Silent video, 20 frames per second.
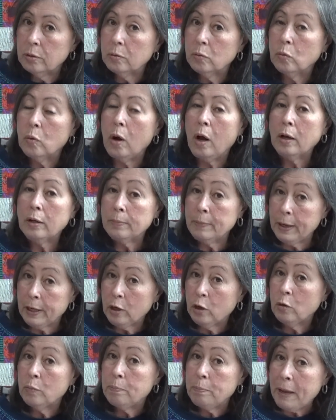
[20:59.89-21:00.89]
walk my
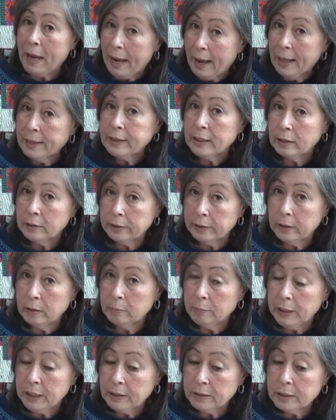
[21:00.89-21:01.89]
own path a little
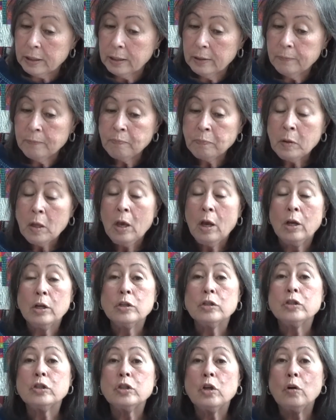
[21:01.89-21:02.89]
bit.
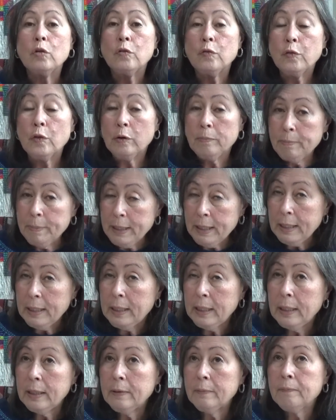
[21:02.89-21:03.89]
So for me,